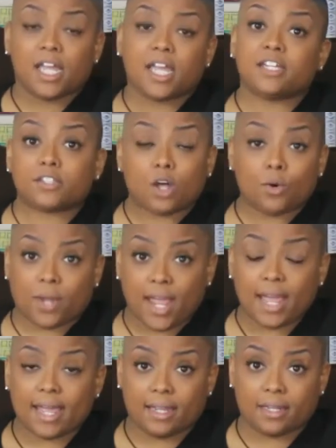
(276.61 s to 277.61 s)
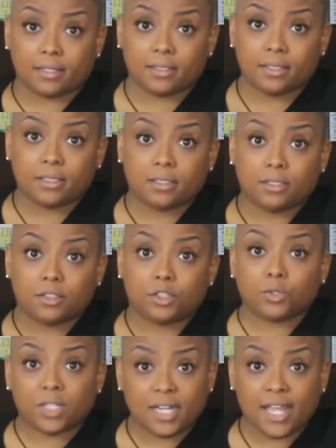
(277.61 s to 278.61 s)
It's okay.
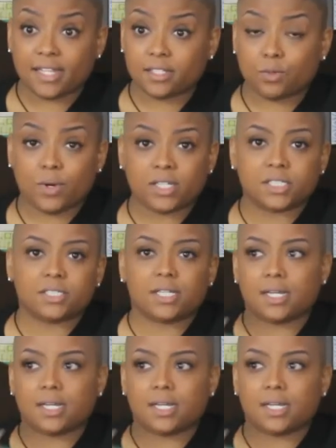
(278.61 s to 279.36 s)
You can ask questions.